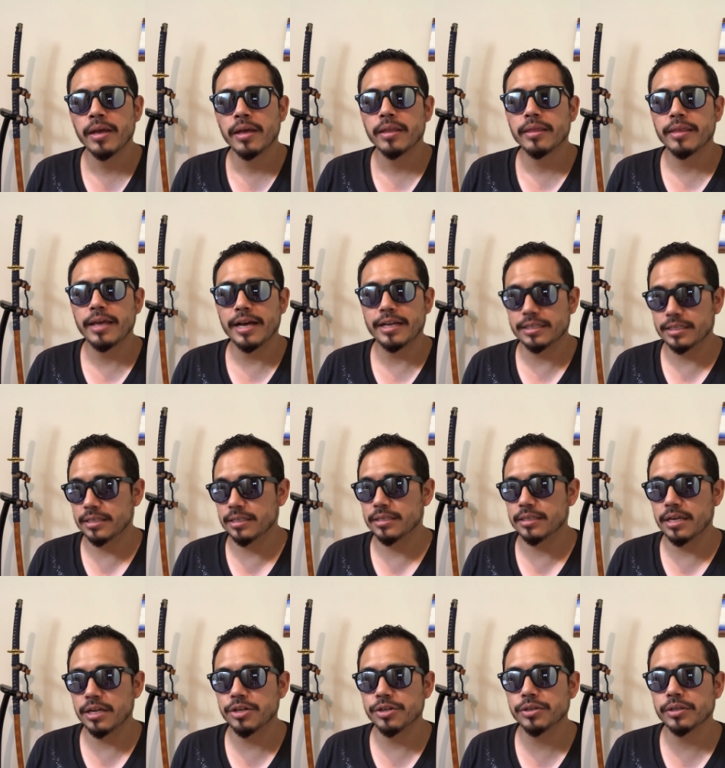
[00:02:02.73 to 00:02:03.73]
That's
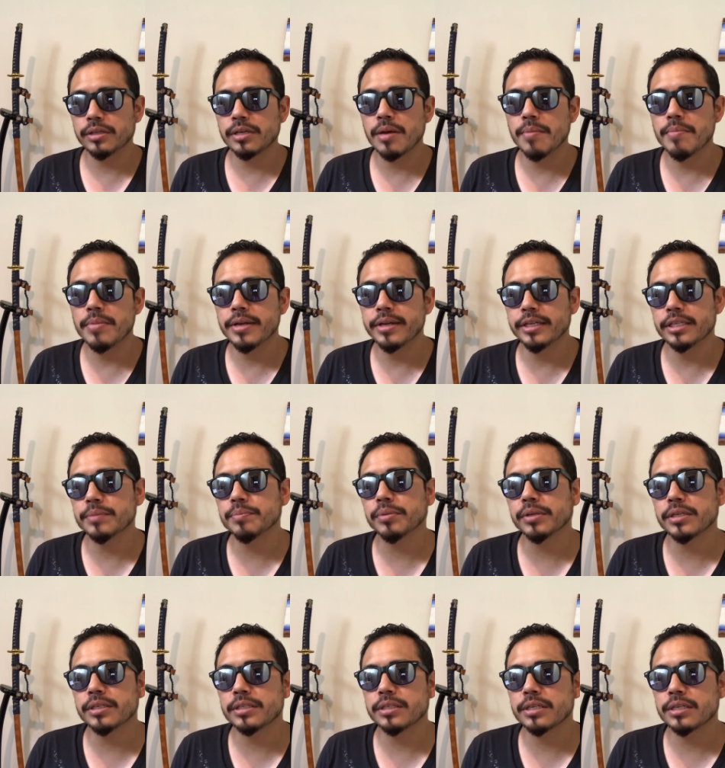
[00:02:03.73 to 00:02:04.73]
essentially a mini
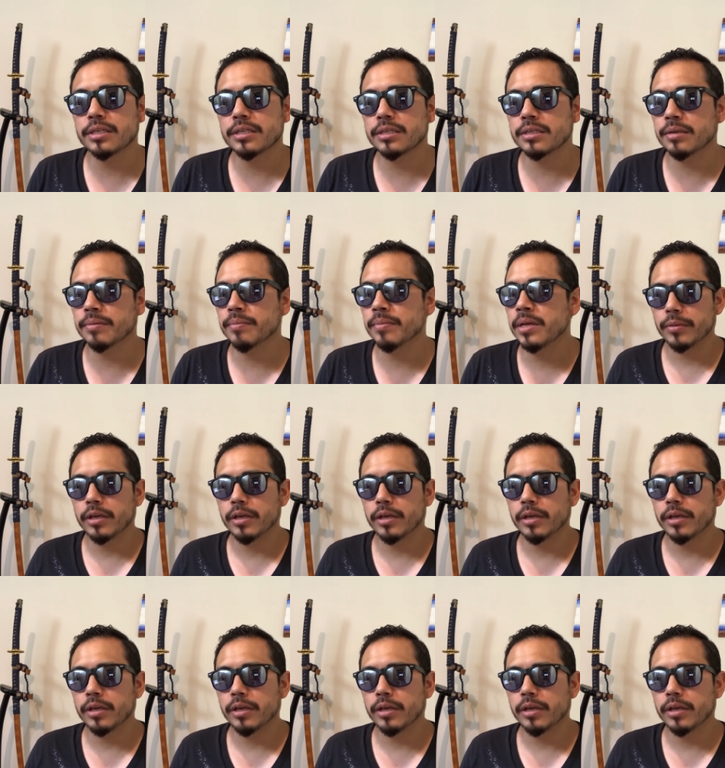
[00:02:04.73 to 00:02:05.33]
split system.